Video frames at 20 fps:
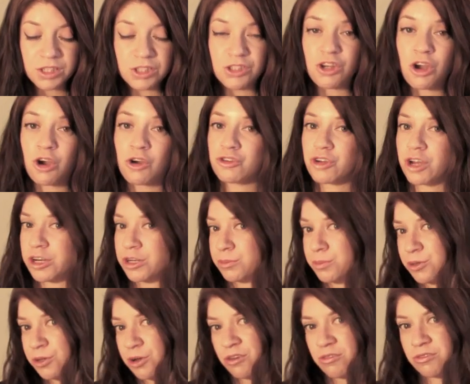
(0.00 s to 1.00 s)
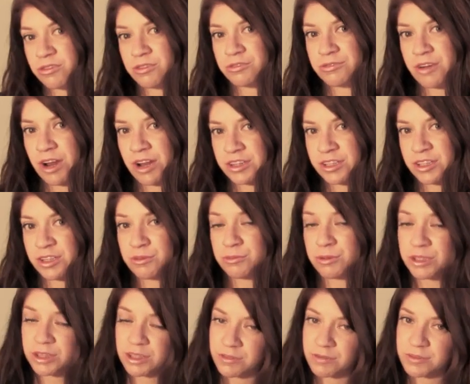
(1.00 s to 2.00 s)
Don't try to be over friendly
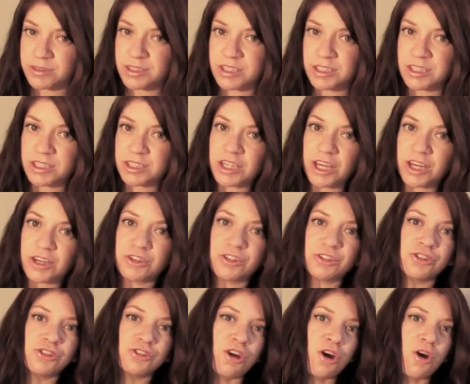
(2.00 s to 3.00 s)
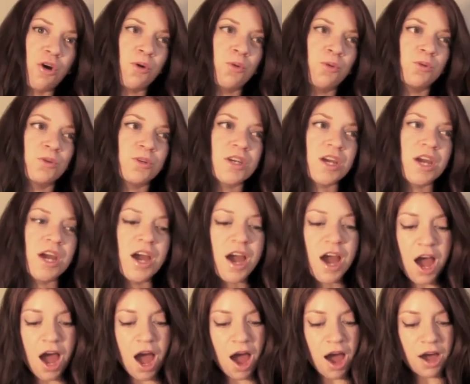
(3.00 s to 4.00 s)
with the facilitator. Don't
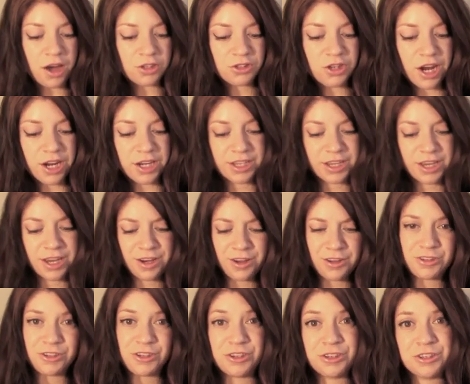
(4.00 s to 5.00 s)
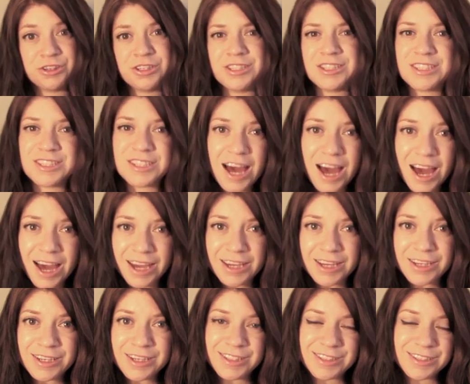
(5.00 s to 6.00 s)
try to get on their good
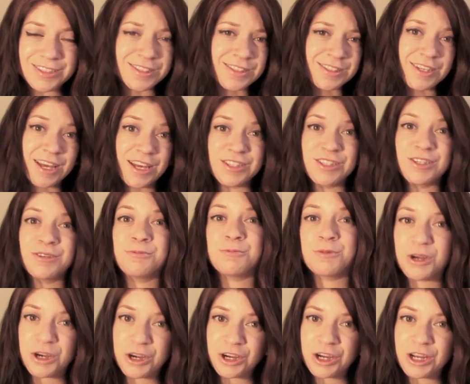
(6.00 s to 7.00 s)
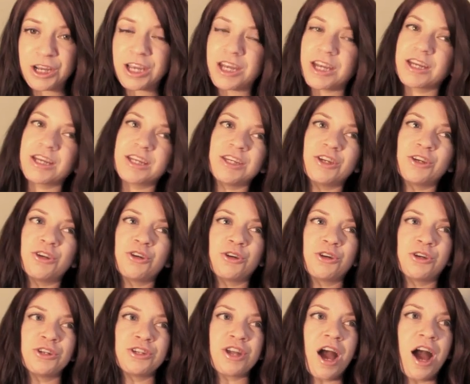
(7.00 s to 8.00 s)
side. doesn't work,
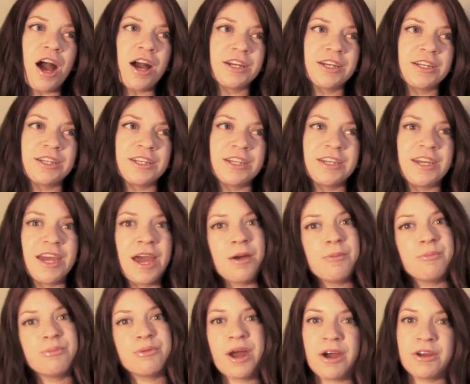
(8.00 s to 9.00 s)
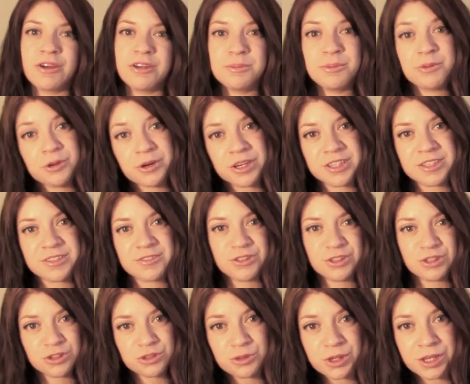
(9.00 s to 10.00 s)
you're not going to get brownie points for
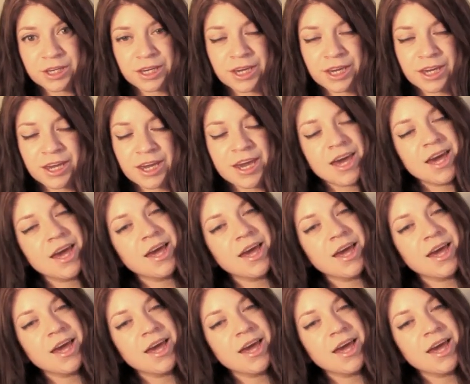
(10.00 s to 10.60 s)
doing it.